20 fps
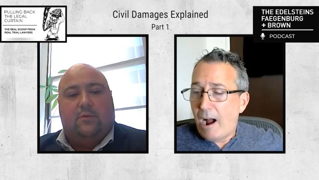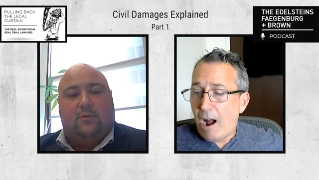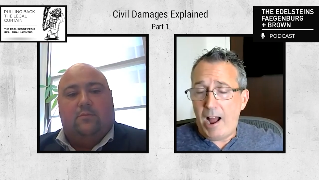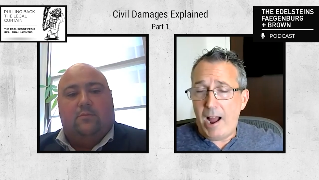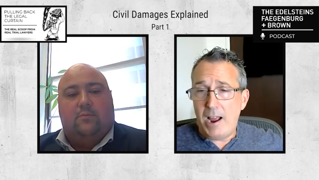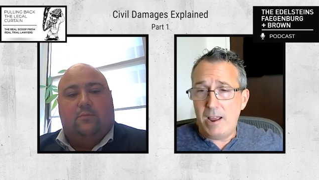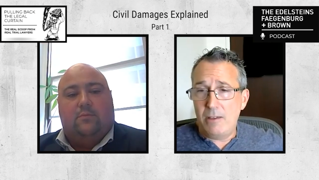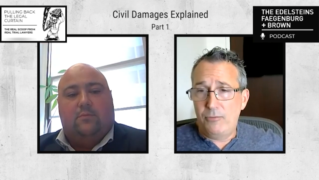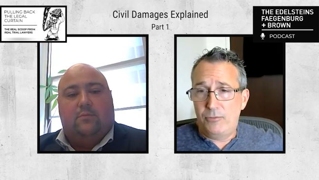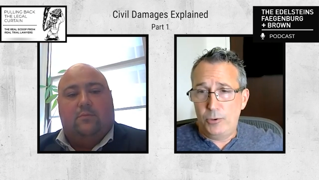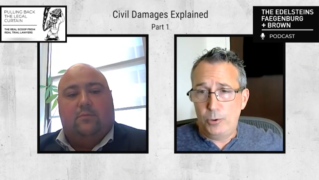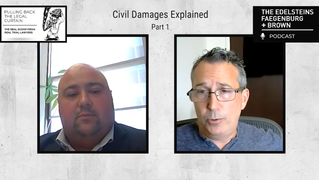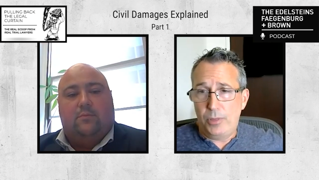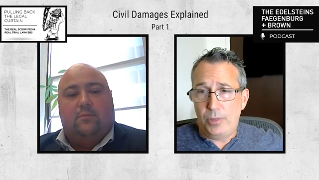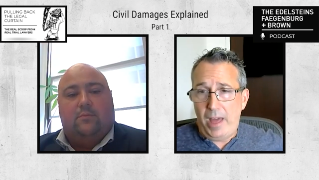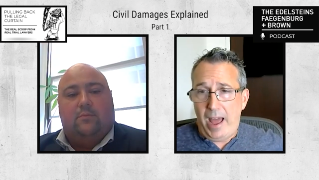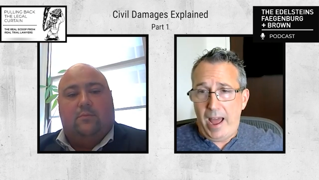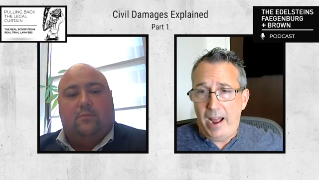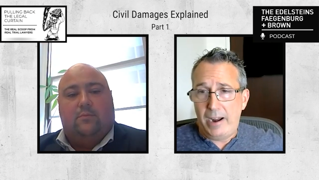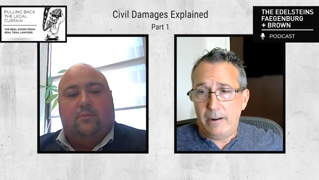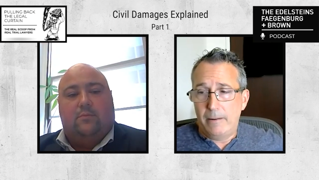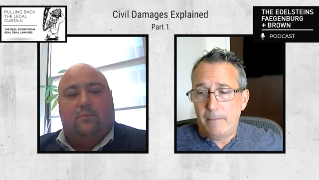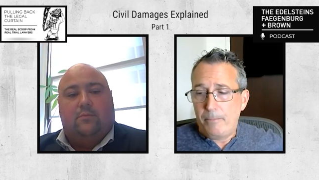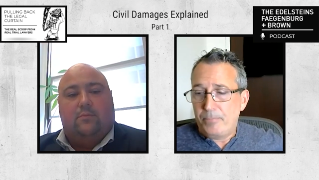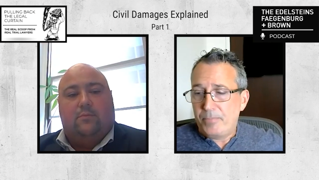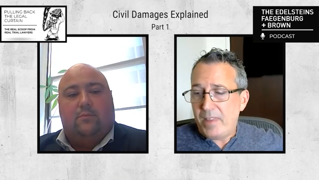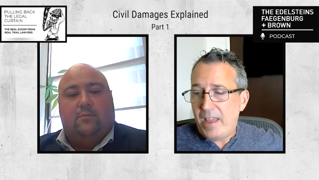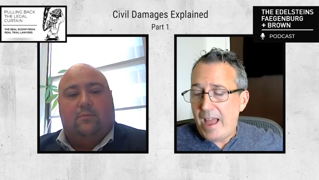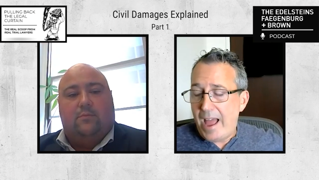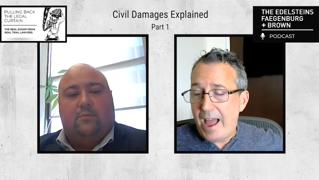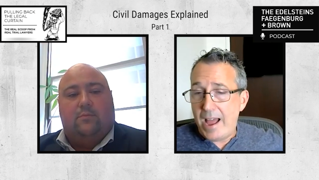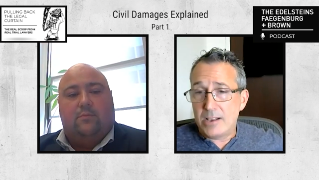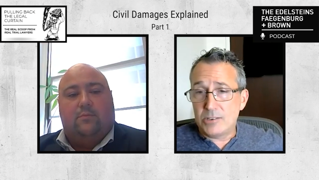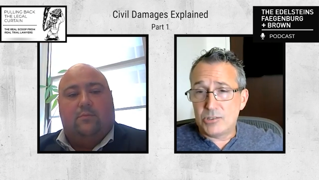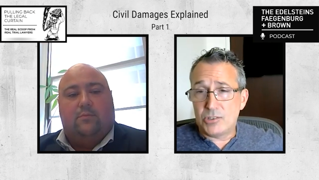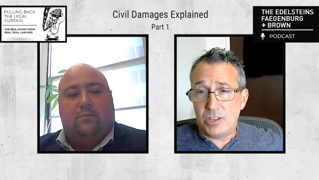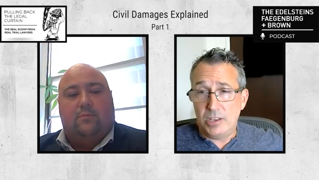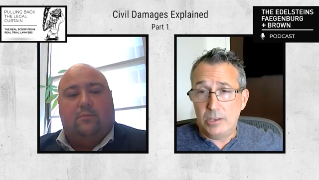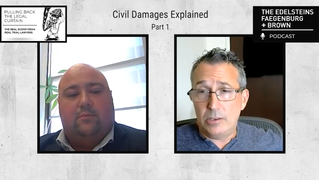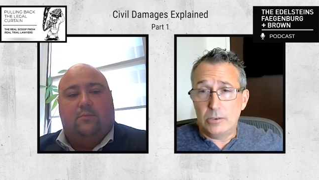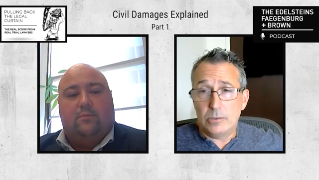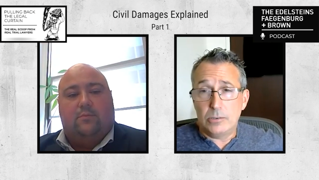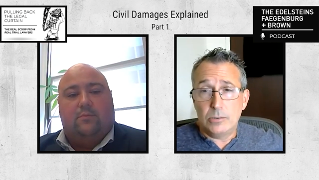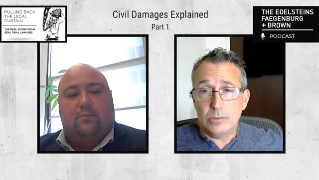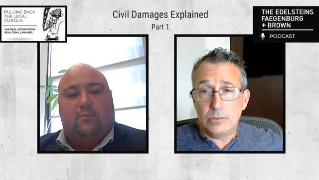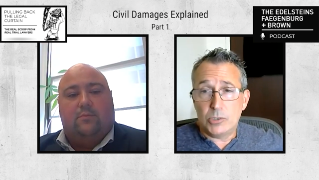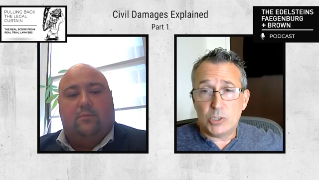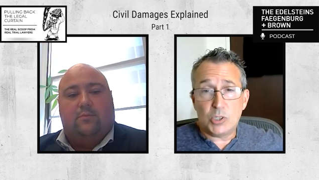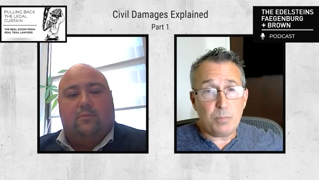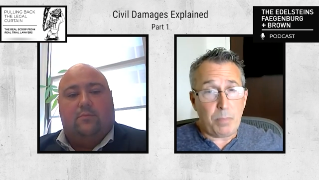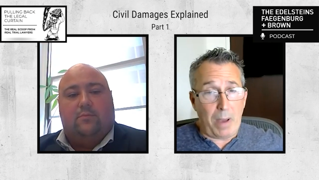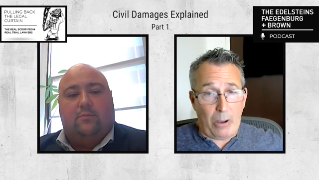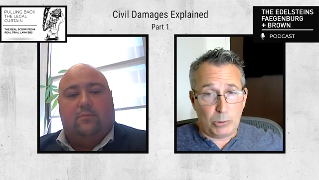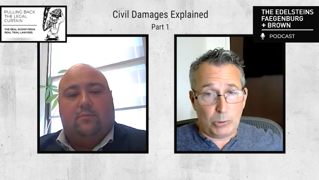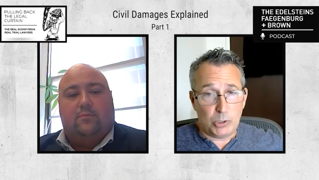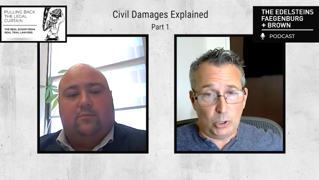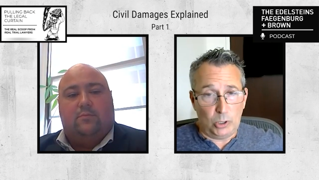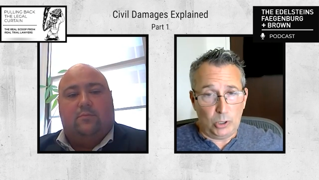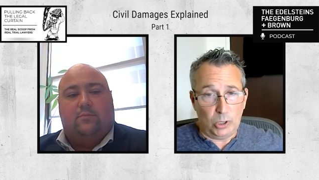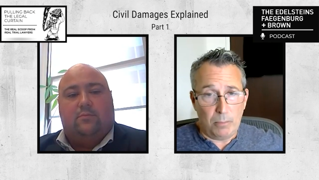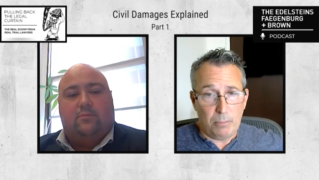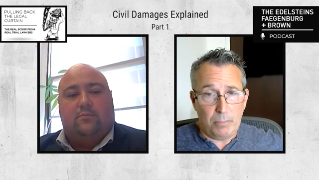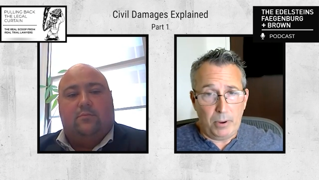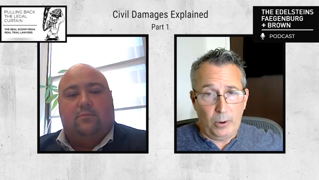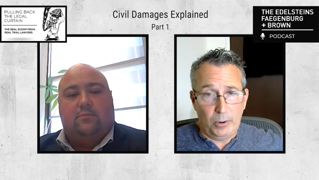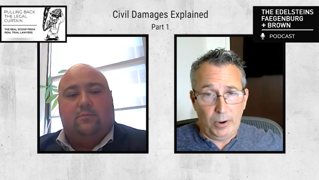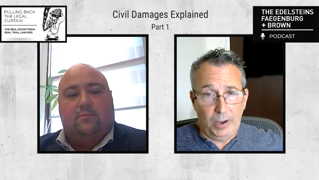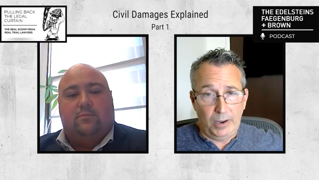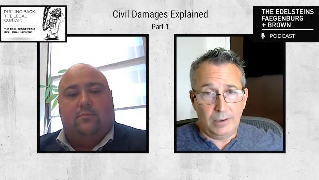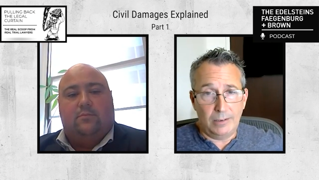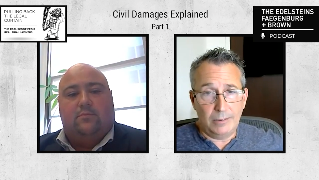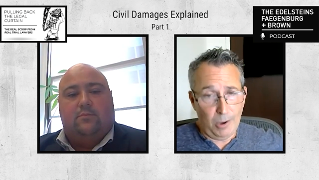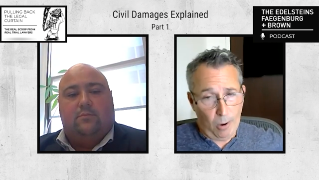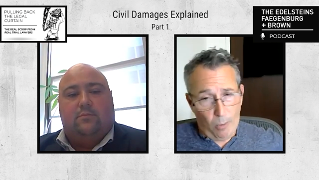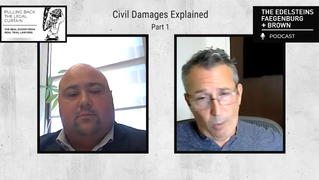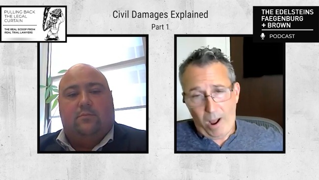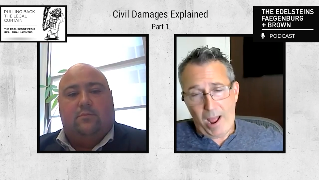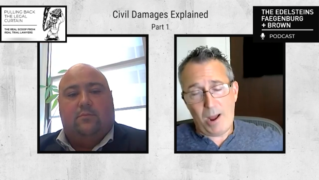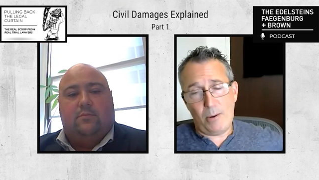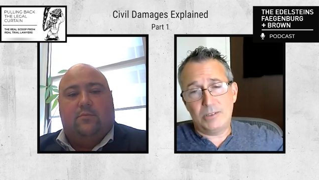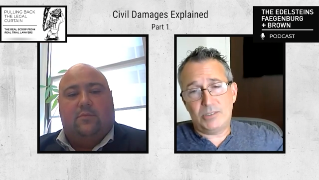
Speaker 1: I view that as the spousal component. You know why I